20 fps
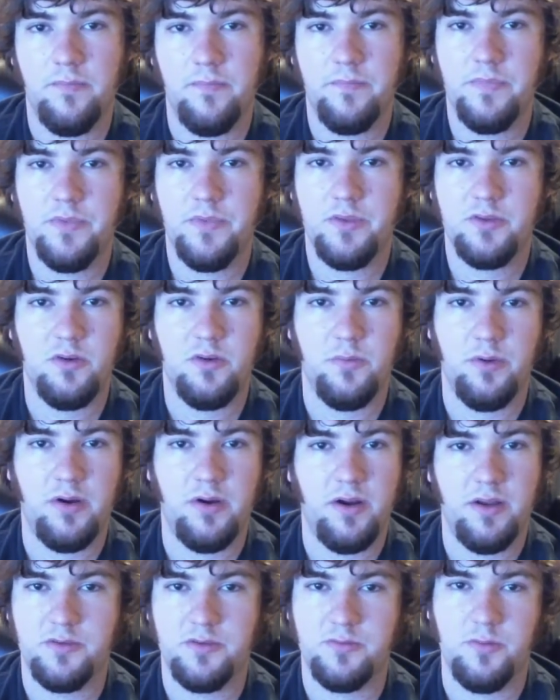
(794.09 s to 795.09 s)
Super
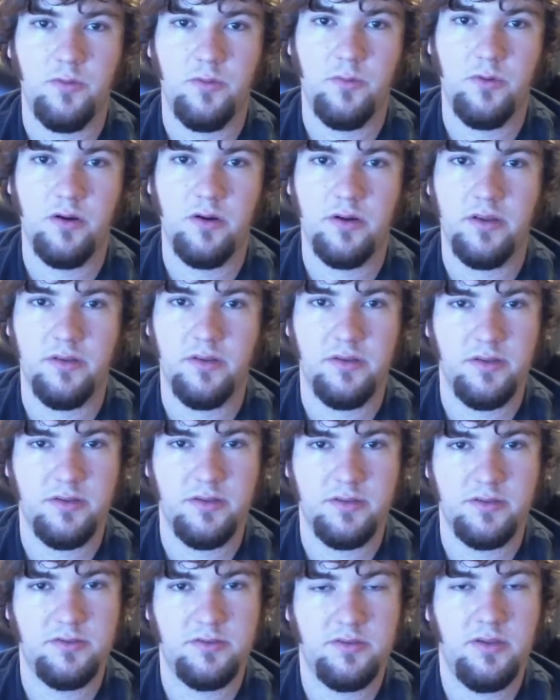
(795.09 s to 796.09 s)
X won't work in
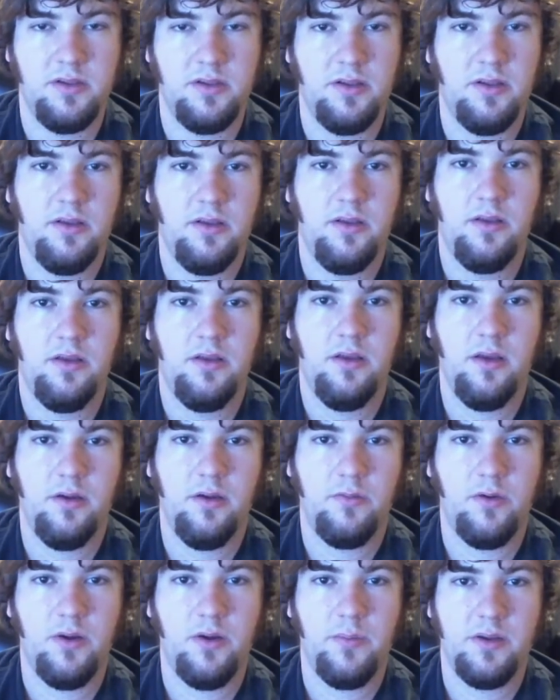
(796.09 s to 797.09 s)
this.
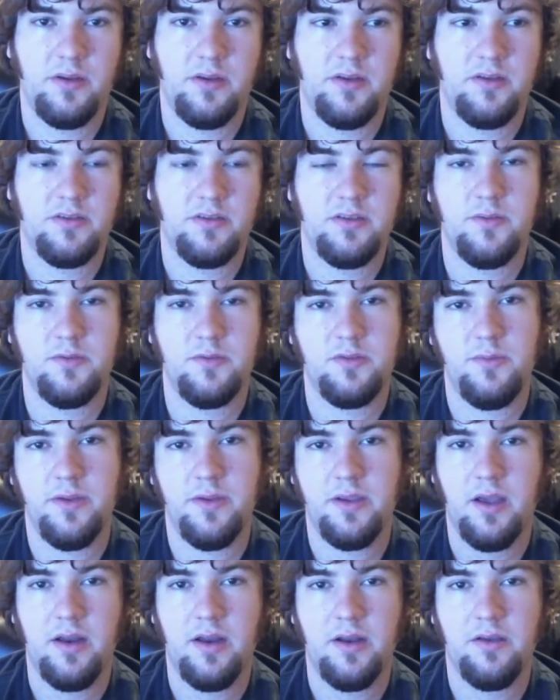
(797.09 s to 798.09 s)
Remington seems to be
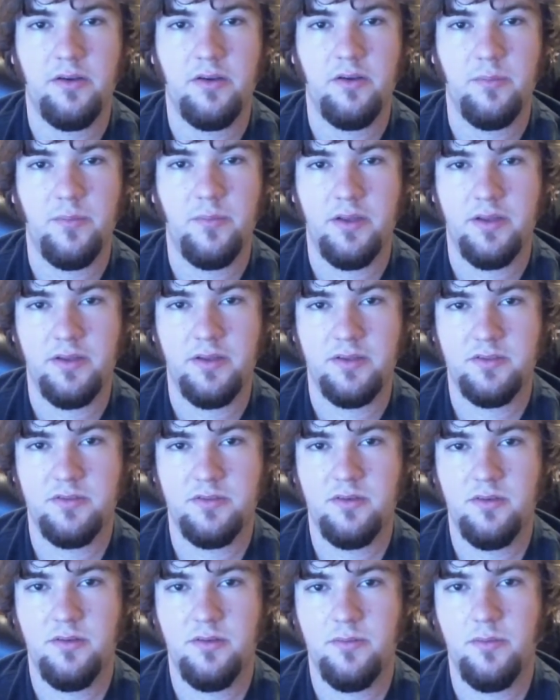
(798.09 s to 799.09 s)
kind of hit or miss,
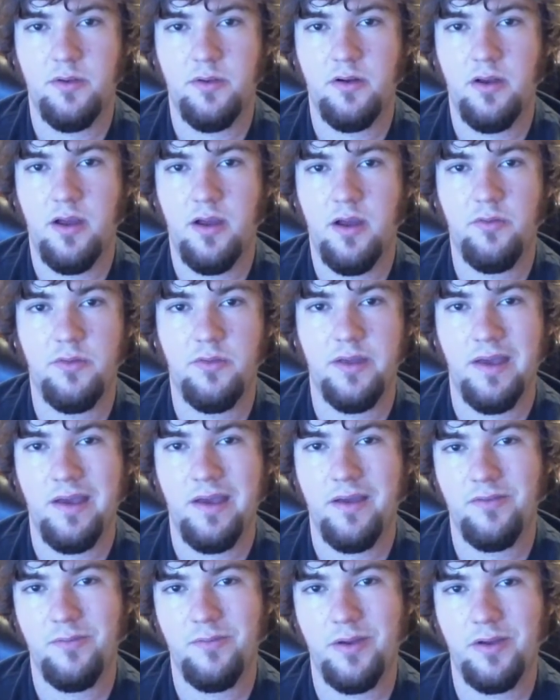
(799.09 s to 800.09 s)
but I only have
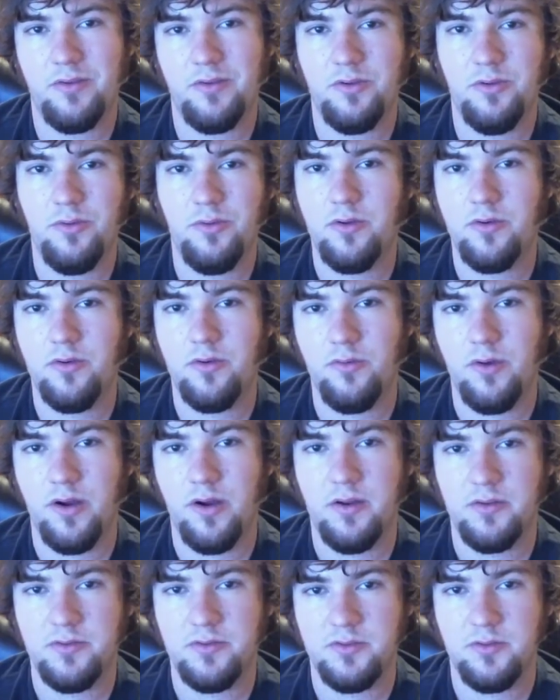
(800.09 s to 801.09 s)
about 200
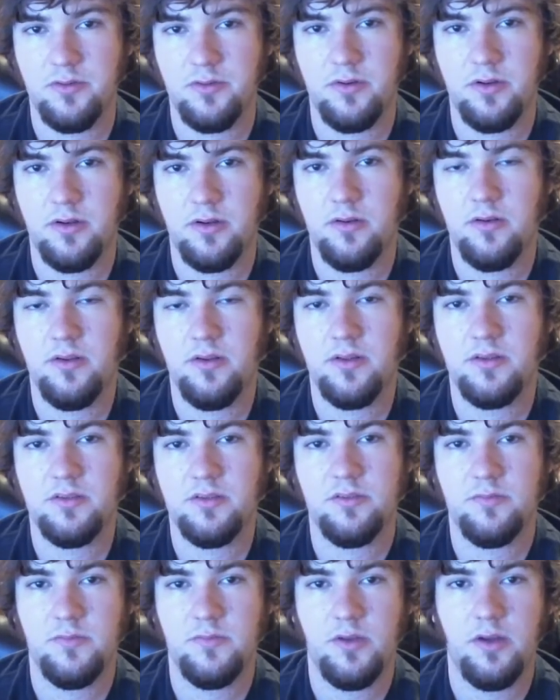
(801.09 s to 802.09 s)
rounds through it. It's
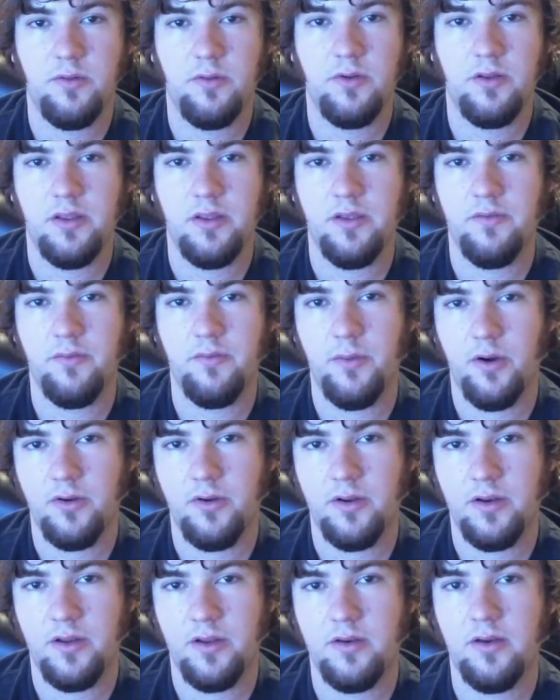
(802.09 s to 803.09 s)
not really even broken
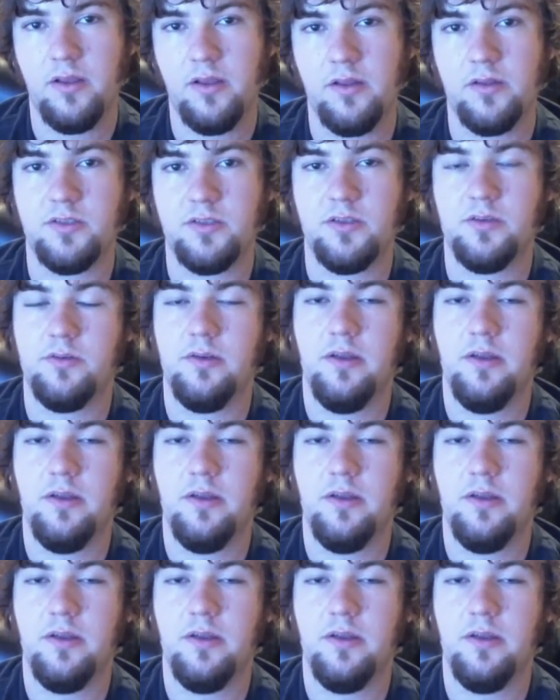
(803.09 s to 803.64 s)
in yet, so